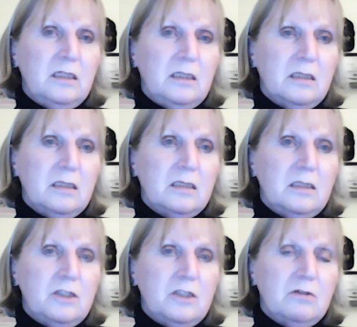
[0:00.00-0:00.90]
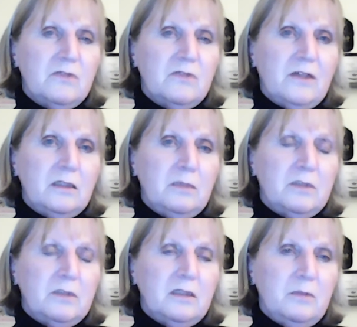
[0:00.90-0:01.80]
80s that she was finally
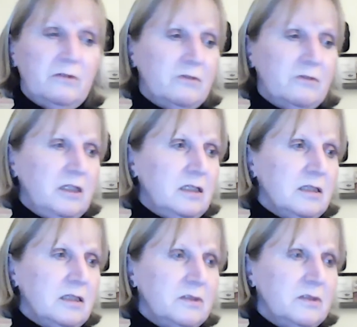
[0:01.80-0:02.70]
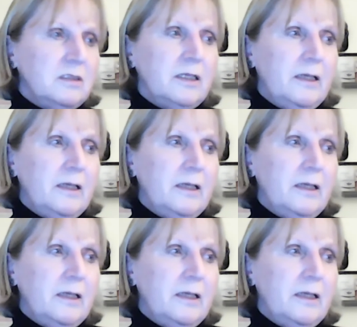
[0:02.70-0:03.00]
able to come over, 87.